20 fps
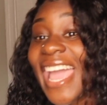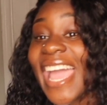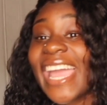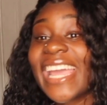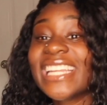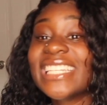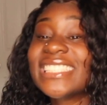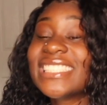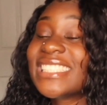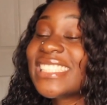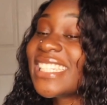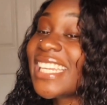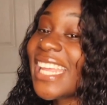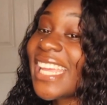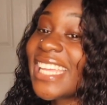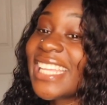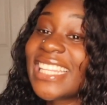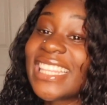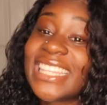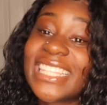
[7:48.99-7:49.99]
and
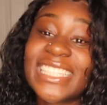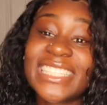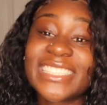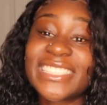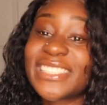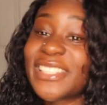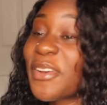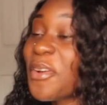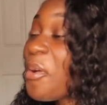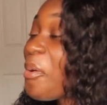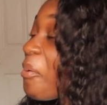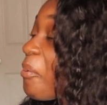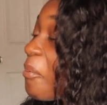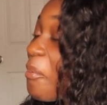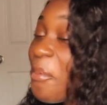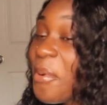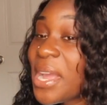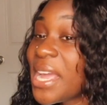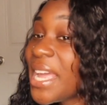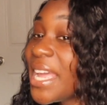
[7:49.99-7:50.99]
slayed this
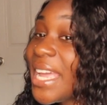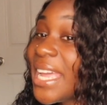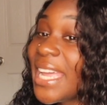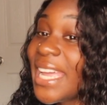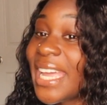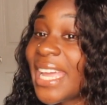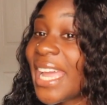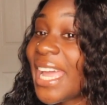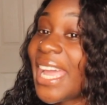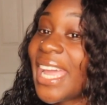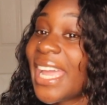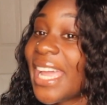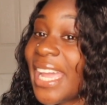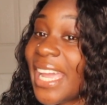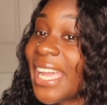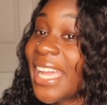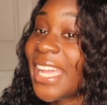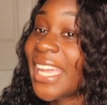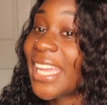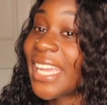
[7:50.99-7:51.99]

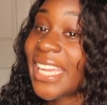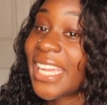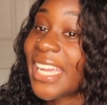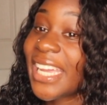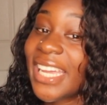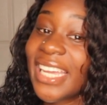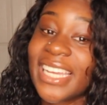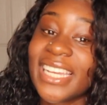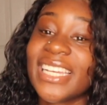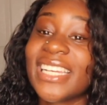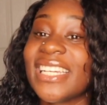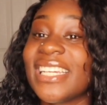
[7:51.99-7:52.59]
wig.